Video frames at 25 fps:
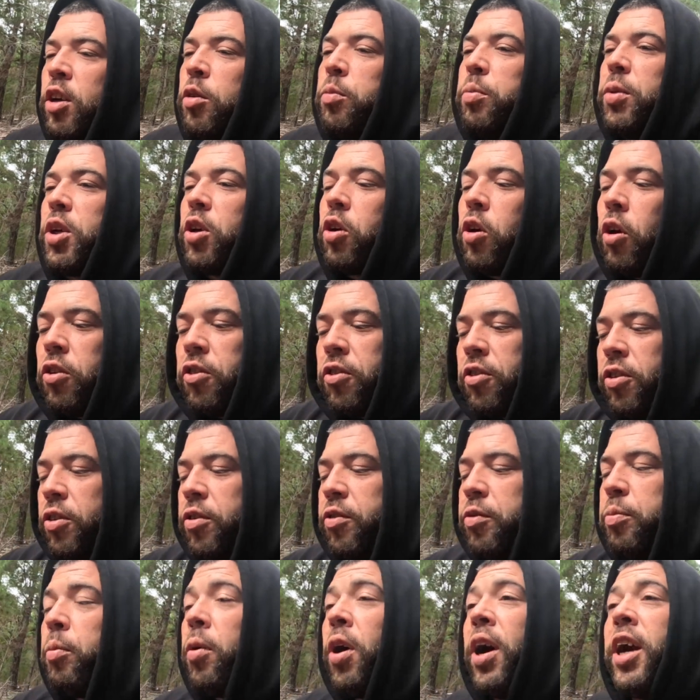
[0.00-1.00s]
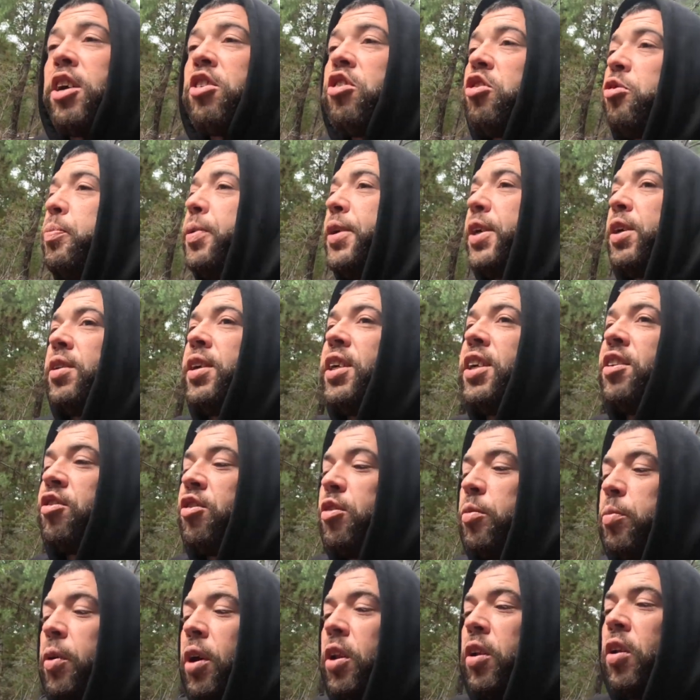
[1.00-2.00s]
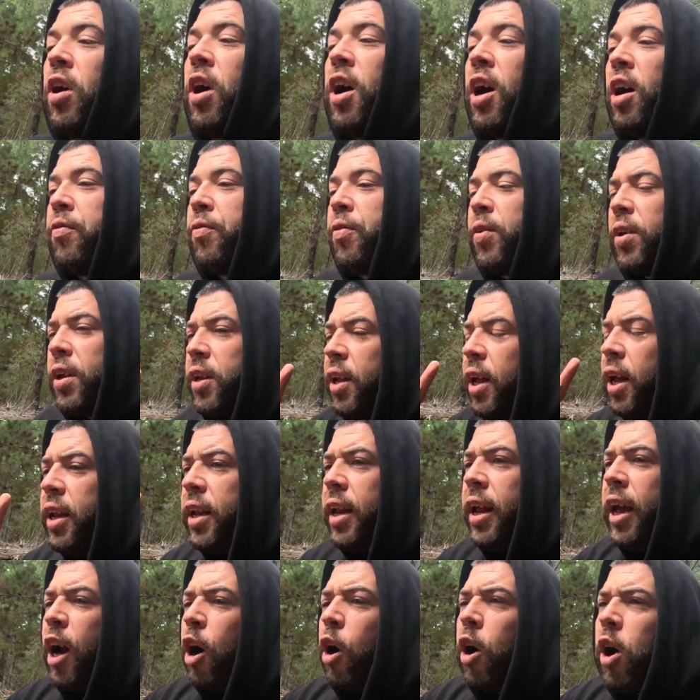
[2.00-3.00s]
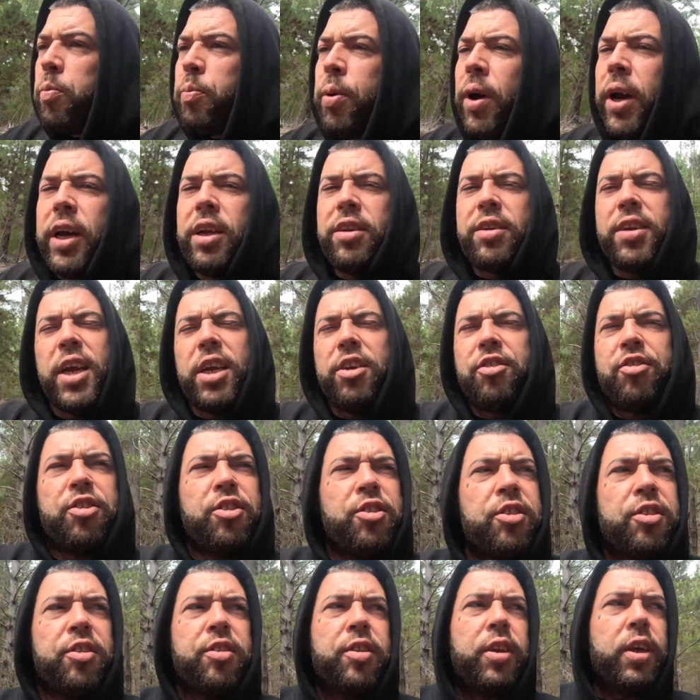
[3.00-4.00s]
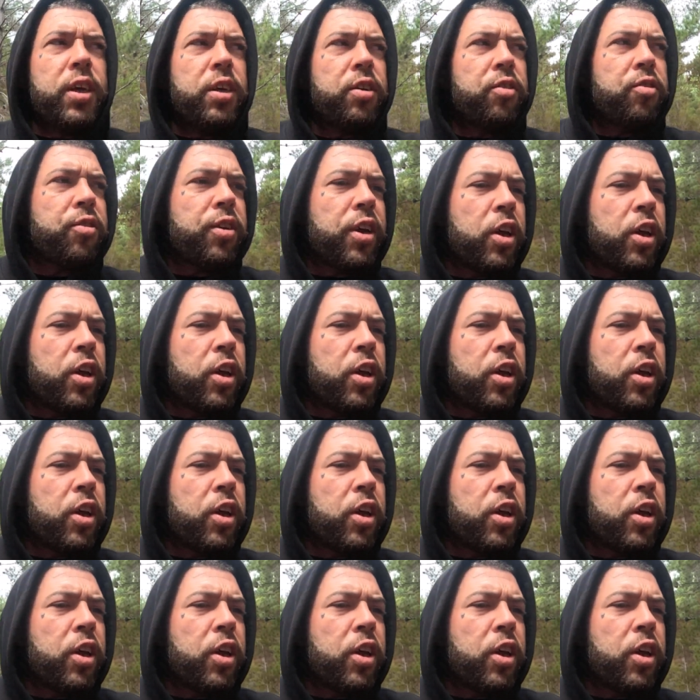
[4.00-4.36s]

because of my experience in my life and how I pay attention to things.